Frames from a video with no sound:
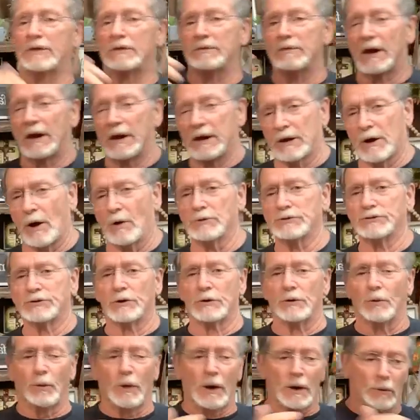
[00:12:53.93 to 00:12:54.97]
and then he goes
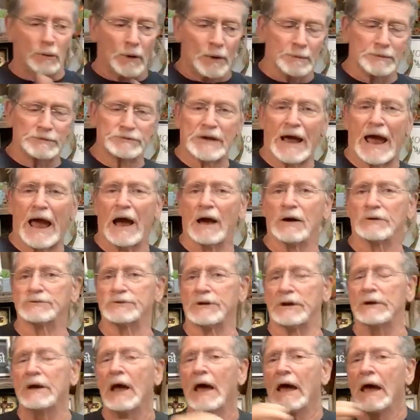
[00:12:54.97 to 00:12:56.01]
to the widow woman's
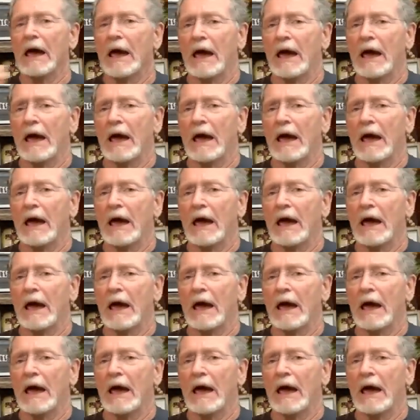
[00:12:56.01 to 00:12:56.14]
house, and